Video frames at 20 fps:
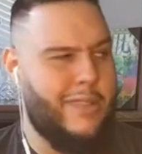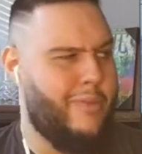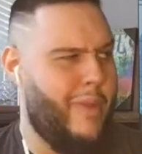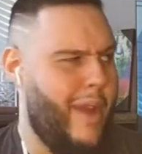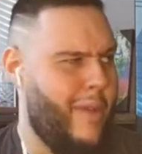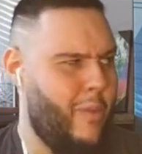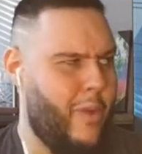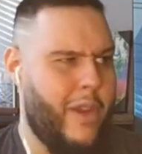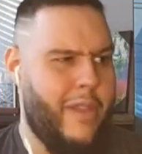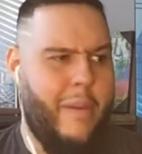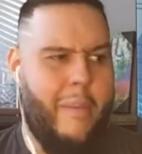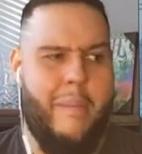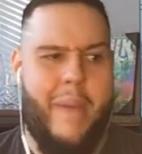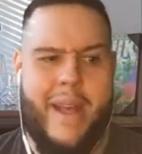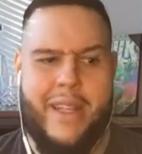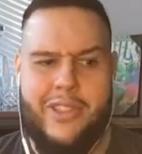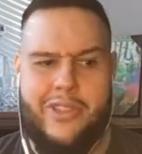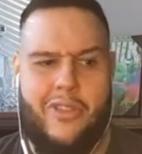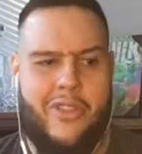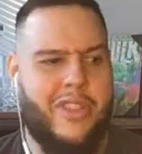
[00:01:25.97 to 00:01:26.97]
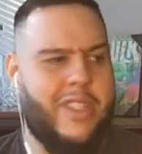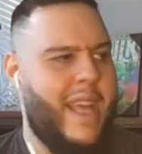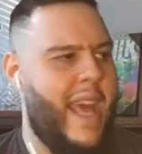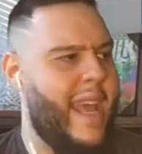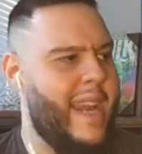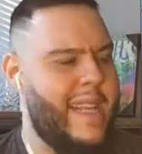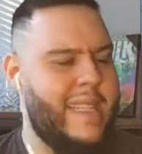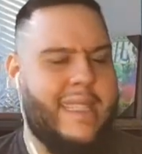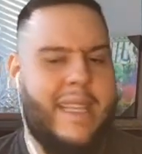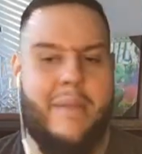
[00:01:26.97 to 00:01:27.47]
It's probably one of the best starts
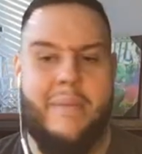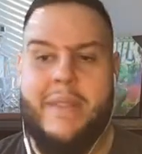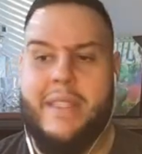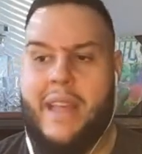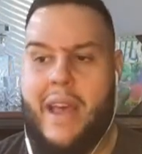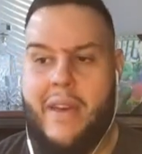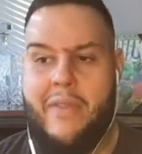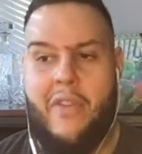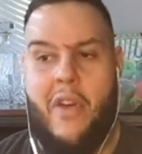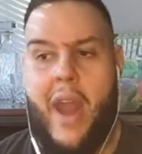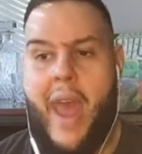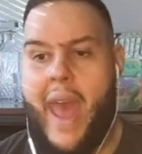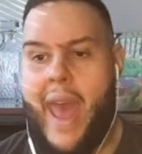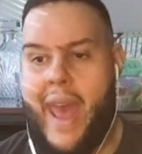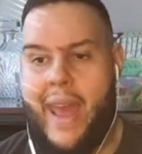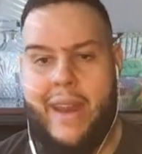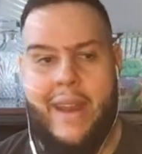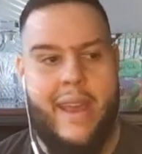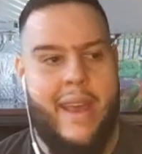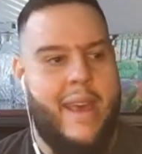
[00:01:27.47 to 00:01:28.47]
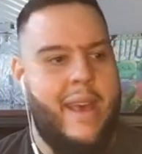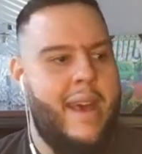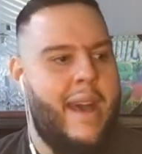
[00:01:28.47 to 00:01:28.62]
any team has ever had.